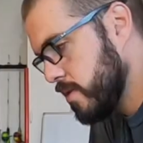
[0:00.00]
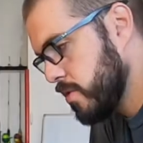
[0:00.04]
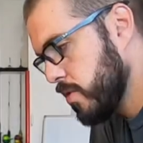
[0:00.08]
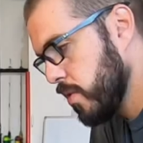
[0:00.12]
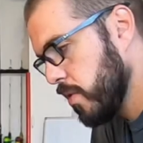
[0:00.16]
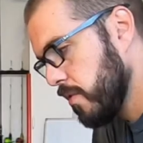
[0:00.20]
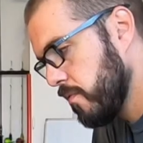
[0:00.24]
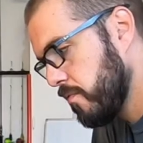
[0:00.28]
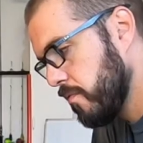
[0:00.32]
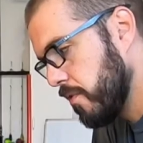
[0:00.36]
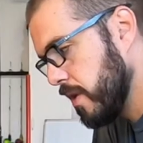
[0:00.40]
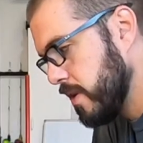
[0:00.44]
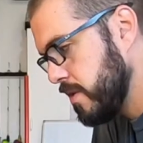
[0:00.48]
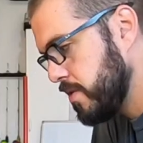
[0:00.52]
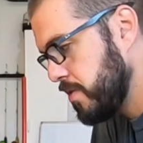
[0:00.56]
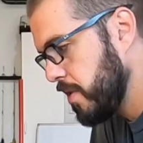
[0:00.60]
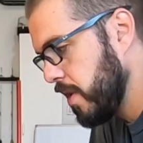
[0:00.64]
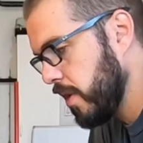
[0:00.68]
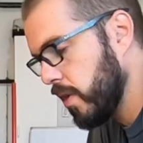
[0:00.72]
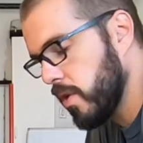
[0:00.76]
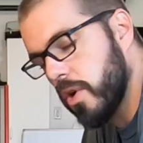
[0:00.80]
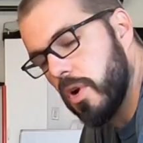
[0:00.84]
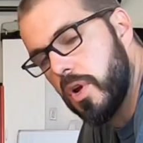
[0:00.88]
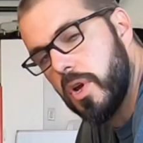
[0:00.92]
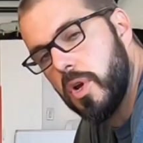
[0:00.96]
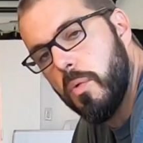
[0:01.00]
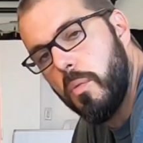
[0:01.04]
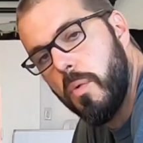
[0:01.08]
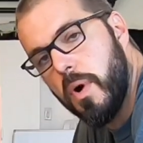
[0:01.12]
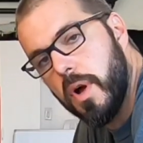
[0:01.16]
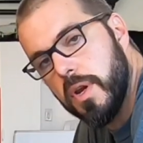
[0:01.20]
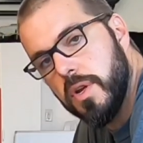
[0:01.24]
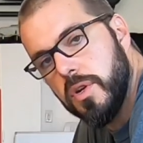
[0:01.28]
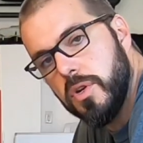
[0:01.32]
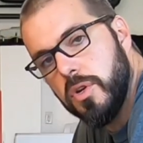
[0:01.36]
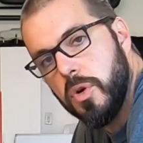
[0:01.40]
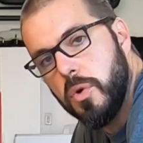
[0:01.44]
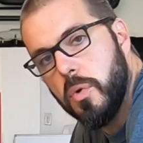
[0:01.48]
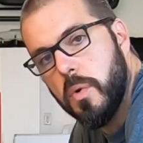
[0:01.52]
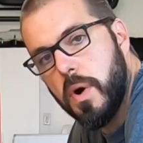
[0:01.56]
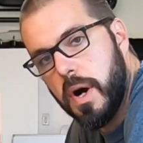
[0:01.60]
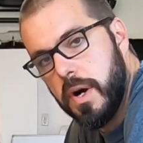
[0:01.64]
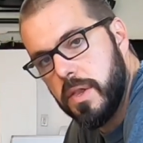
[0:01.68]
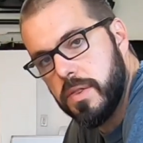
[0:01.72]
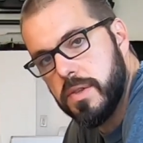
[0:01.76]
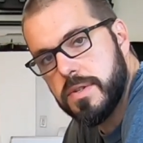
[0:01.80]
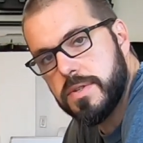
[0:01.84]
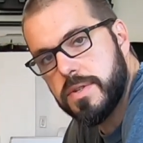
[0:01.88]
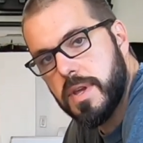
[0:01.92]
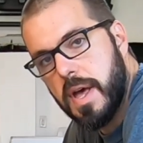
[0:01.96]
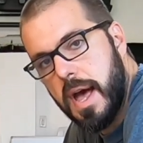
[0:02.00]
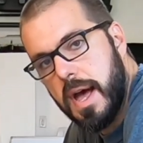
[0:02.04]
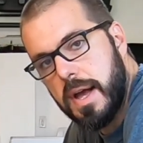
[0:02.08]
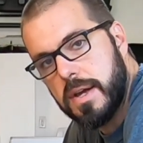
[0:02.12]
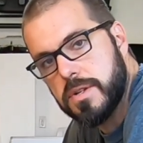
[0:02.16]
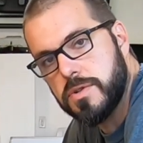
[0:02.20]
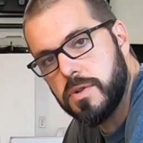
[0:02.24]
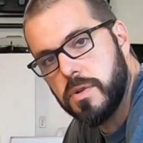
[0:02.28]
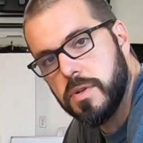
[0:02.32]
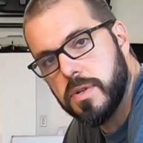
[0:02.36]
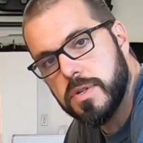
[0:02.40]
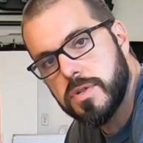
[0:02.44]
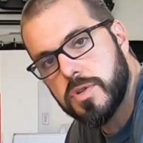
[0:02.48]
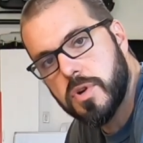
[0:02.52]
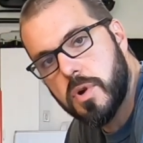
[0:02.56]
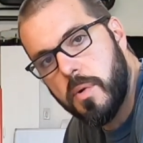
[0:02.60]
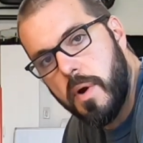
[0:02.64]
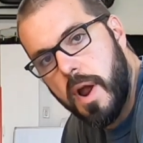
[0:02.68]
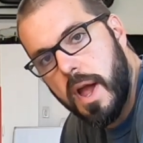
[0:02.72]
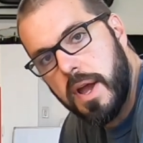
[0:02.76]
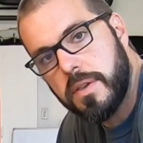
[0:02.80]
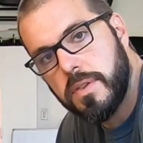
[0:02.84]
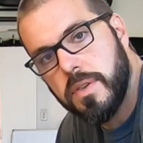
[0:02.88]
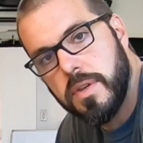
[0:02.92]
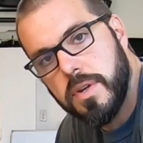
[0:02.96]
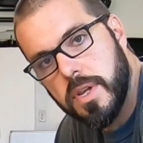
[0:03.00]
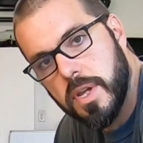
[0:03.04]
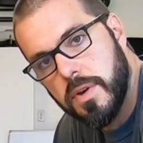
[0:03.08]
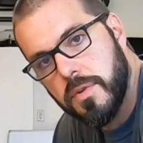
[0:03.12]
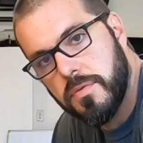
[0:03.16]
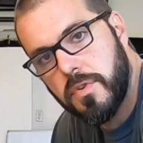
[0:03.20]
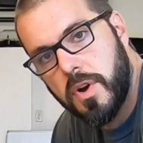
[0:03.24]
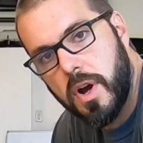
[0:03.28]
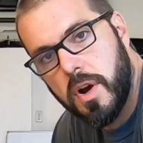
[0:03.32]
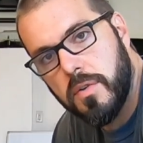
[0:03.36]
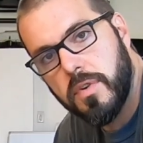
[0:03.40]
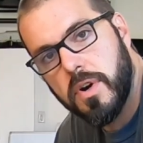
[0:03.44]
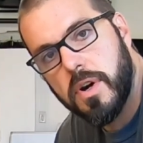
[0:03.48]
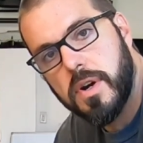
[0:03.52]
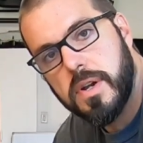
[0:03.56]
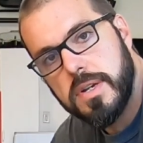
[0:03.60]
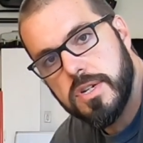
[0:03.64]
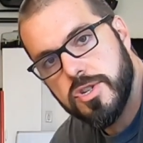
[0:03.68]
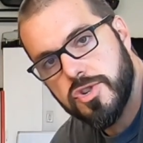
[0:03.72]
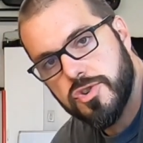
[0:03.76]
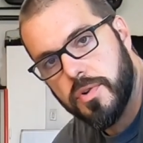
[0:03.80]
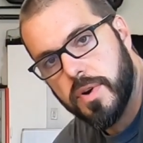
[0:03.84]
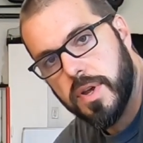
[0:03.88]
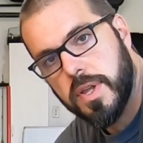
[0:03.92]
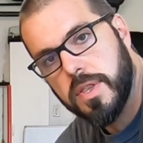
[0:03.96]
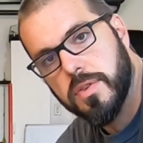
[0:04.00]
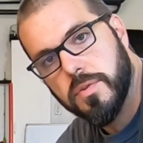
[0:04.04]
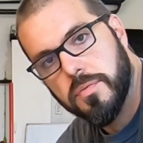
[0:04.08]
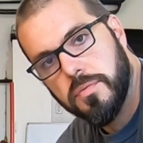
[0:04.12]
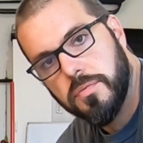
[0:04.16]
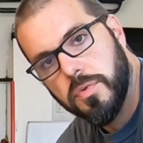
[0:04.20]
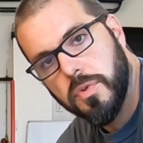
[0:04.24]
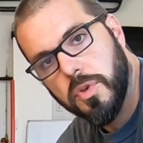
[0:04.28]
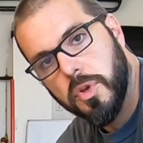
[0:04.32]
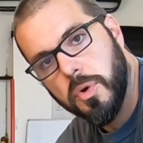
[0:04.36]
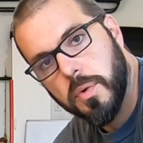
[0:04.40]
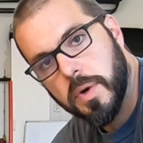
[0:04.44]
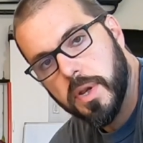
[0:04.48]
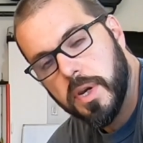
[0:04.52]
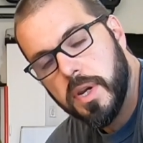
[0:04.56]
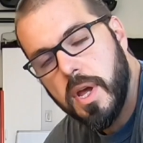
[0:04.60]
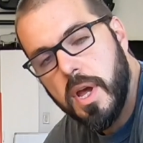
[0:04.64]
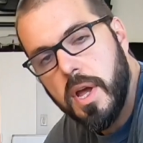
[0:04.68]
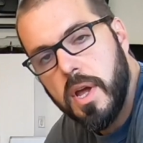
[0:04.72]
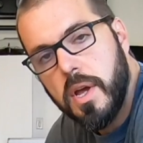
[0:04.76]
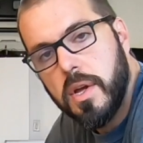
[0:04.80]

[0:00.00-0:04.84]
so the first thing you're gonna wanna do on this axle is crack the diff cover and drain the fluid.